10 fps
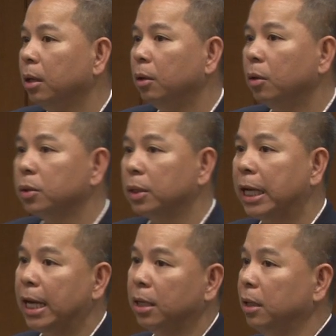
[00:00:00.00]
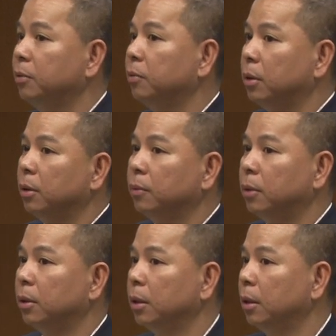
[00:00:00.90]
those are candidates for,
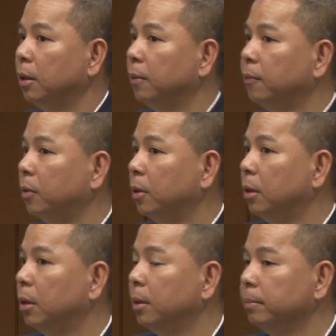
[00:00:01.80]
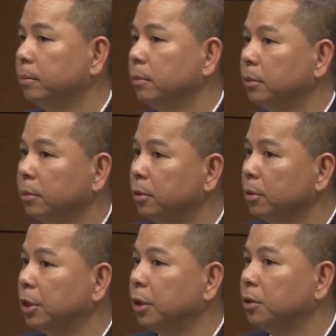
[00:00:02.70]
for, uh, for uh,
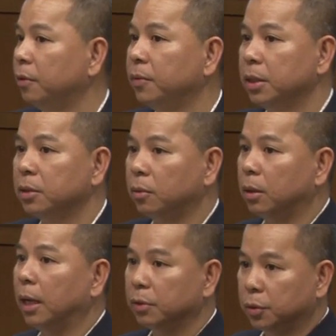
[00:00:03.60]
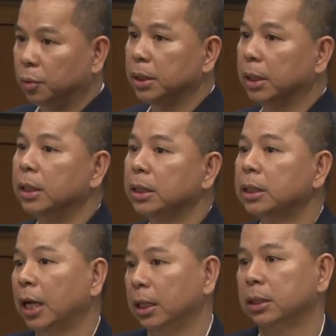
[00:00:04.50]
shared services or outsourcing in
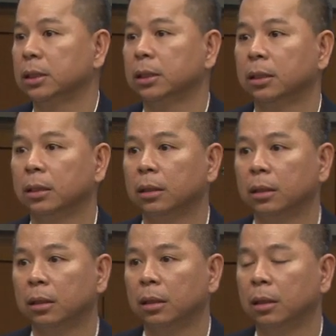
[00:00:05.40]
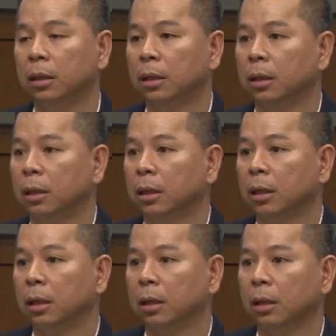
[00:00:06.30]
this case. So I
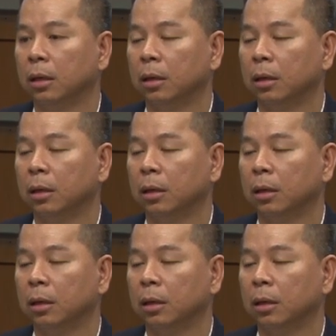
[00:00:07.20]
think still